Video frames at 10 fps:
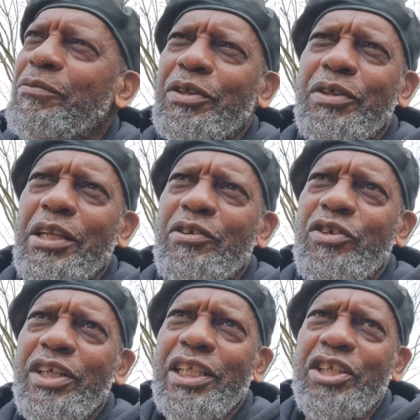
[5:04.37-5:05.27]
they
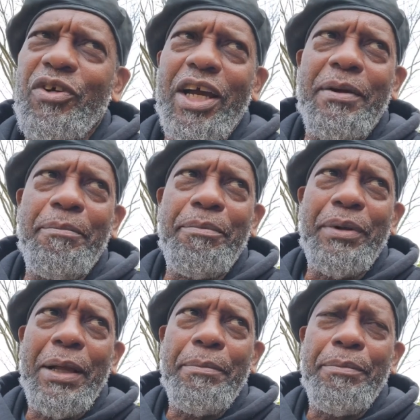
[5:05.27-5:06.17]
they're trying
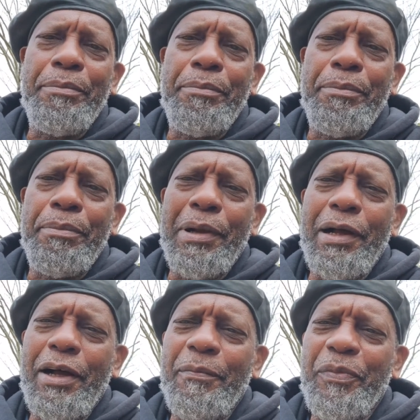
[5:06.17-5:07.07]
to
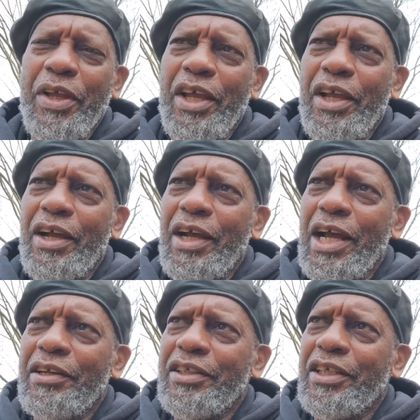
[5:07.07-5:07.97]
um,
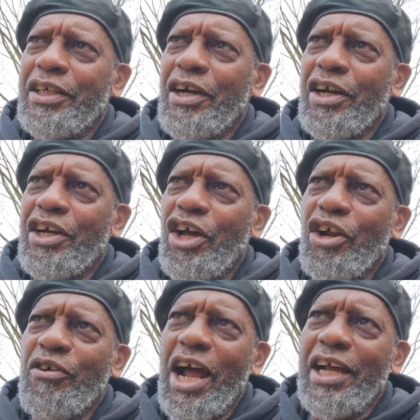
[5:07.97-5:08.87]
how does it
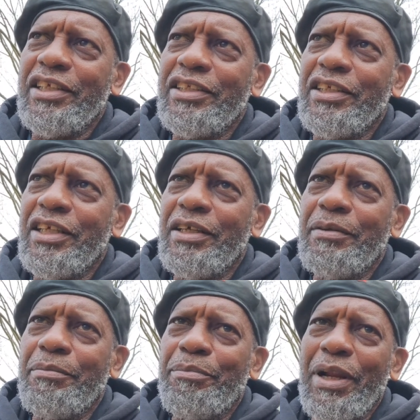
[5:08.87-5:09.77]
colorize
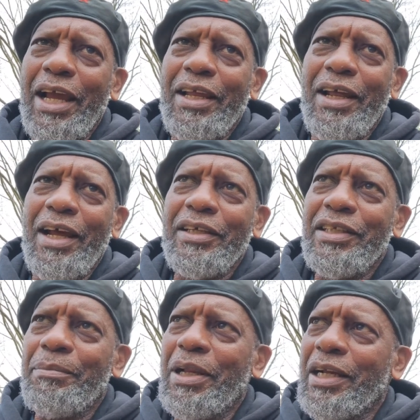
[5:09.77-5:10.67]
black and eyes,
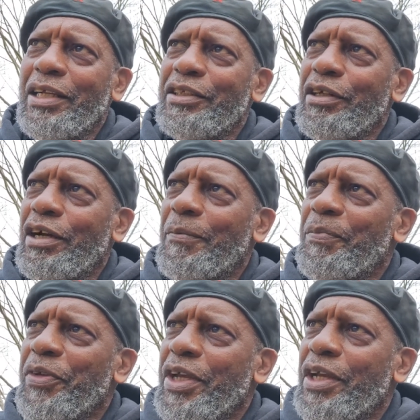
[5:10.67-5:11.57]
not black and eyes, uh,
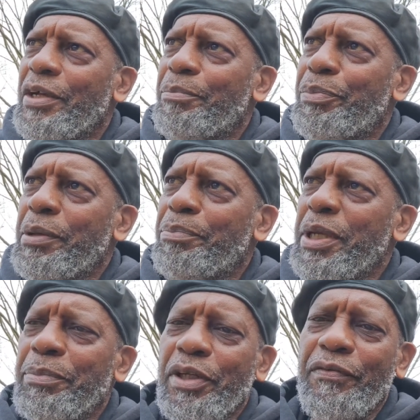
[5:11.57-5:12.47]
um, pe
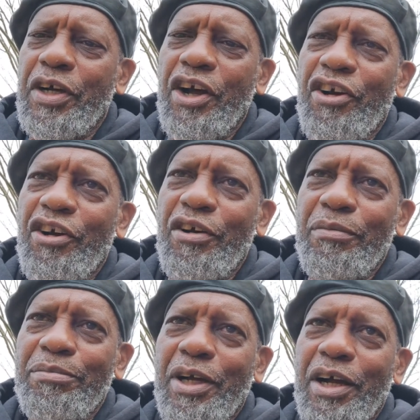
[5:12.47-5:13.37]
people of
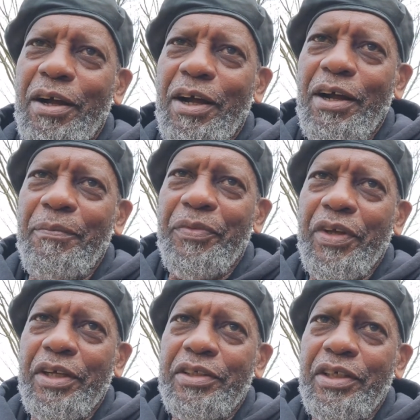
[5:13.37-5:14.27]
color uh, uh,
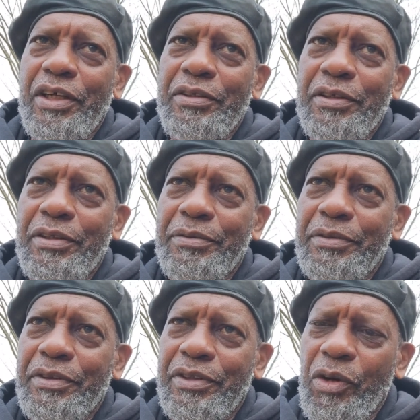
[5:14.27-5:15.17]
uh, uh
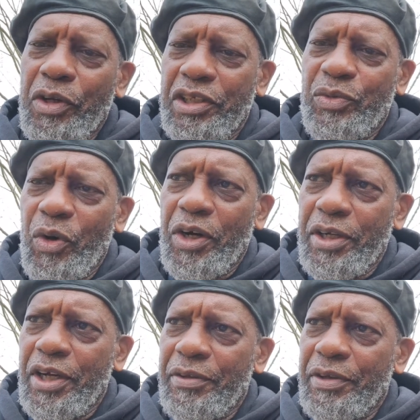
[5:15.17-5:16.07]
Tolkien's were,
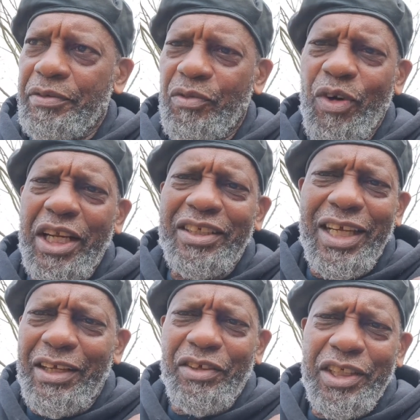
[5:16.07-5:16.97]
the, the, ring
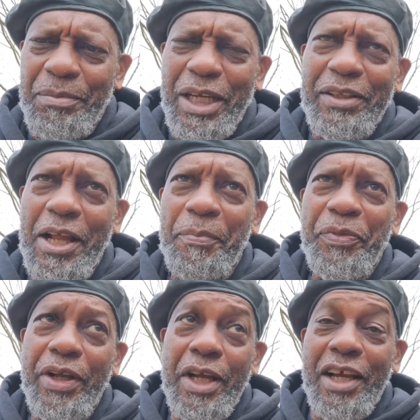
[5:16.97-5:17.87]
cycle or something like that.
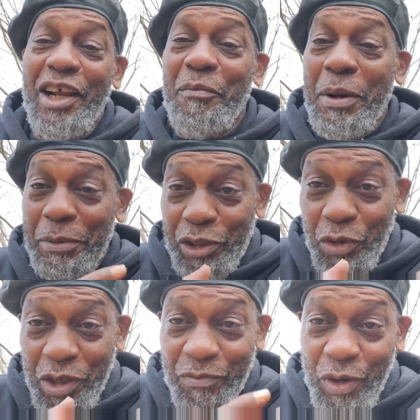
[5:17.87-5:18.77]
Now, I remember
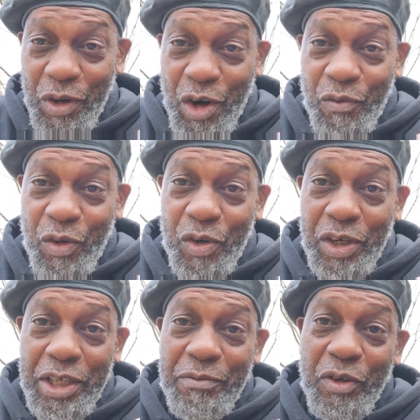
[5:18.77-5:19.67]
Tolkien wrote, wrote
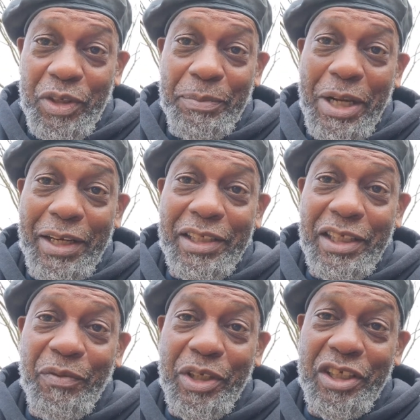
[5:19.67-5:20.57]
all, he wrote a lot of
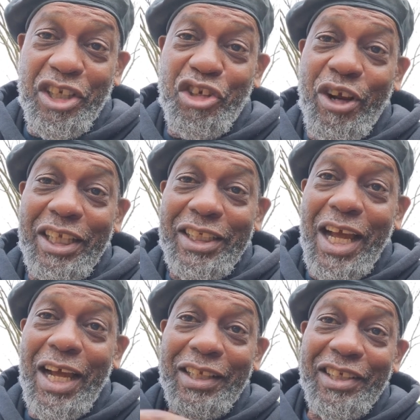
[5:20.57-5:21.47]
stuff when he's in the
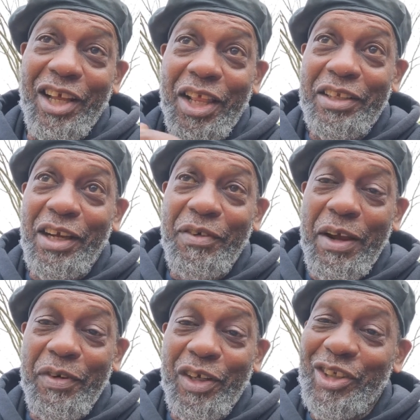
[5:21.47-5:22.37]
Transkei in South, South
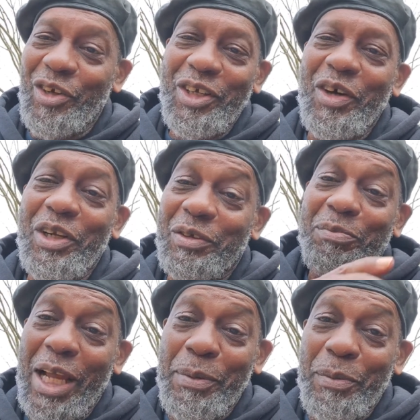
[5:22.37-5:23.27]
Africa, so he know there was
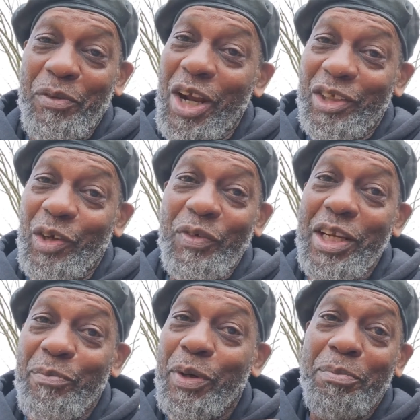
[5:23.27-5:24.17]
black people around. So if
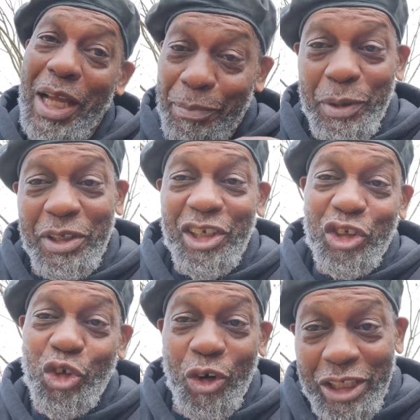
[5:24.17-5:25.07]
he didn't put black people in
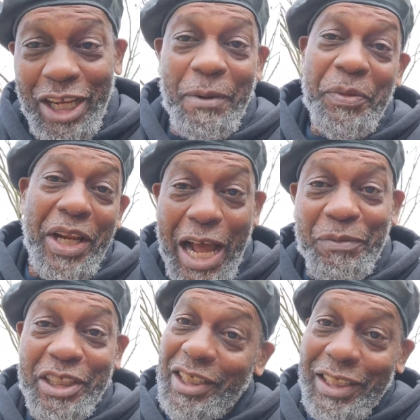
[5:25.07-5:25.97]
the story, then
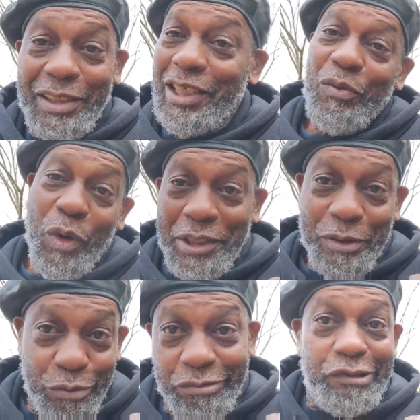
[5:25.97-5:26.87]
obviously he
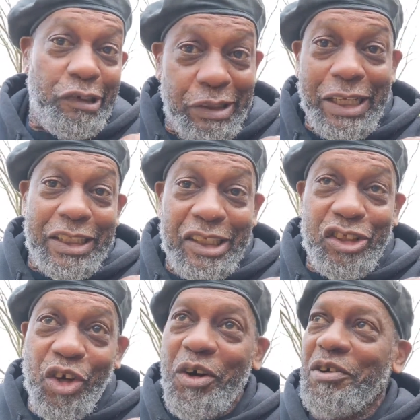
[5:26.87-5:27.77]
wasn't, you know, that's
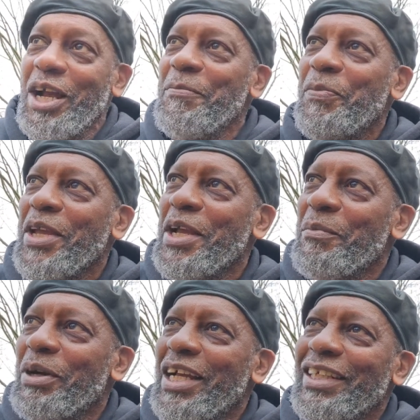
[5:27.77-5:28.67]
his story, right?
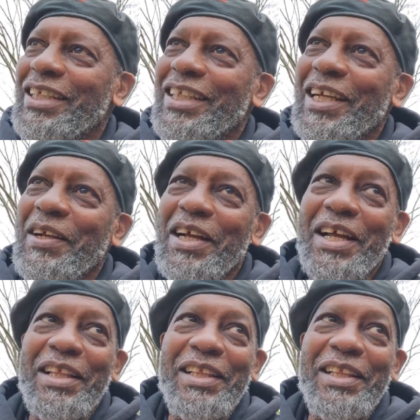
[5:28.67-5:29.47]
But here's the thing.